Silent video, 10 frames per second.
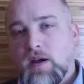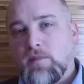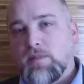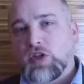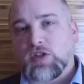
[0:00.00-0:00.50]

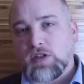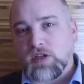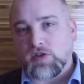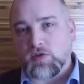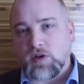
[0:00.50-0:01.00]
missions
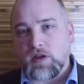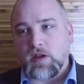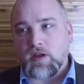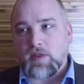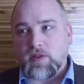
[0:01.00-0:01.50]
history,
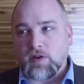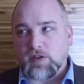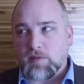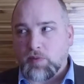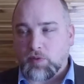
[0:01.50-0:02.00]
there
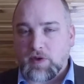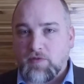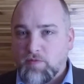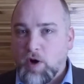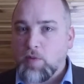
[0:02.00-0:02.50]
is a
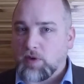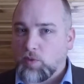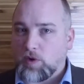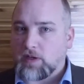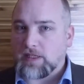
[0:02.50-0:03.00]
brief moment
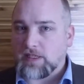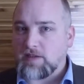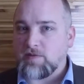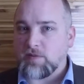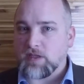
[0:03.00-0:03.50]
where it
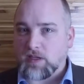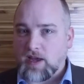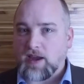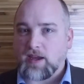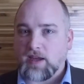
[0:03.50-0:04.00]
seemed
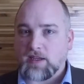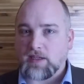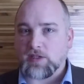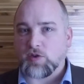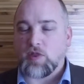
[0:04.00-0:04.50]
like, at
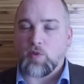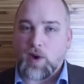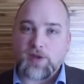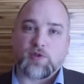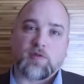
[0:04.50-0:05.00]
least on the
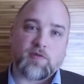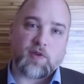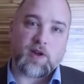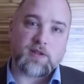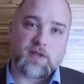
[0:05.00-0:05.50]
Western
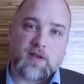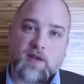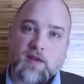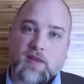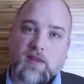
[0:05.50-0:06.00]
front,
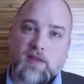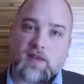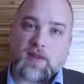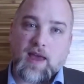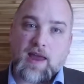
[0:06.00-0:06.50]

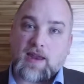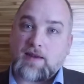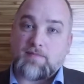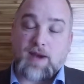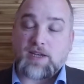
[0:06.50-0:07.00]
that
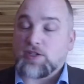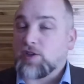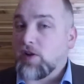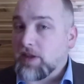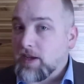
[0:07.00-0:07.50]
it might just
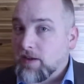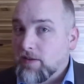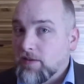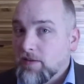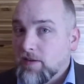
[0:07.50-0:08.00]
all end,
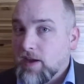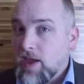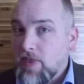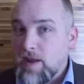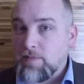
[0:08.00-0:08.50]

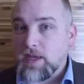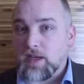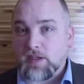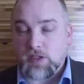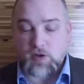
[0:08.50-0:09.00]
and that be it.
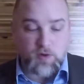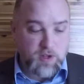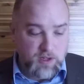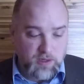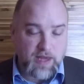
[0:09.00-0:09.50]
And so
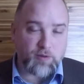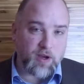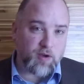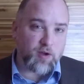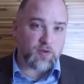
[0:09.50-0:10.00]

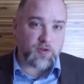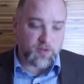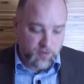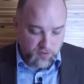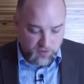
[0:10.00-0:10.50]
Latourette calls this
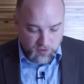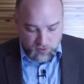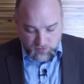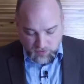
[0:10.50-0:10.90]
the years of